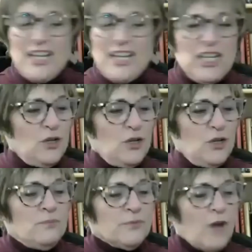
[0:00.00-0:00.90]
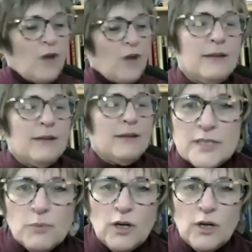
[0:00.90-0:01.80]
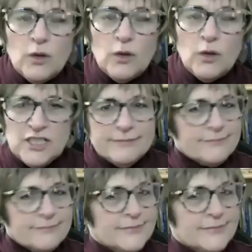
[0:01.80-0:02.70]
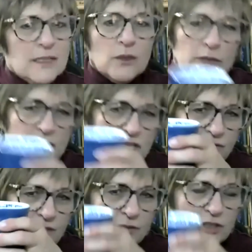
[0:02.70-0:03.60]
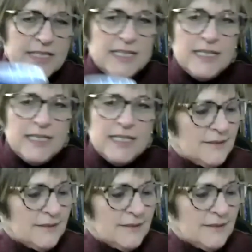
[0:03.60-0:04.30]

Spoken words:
you. Okay, most important question. What is your favorite tea?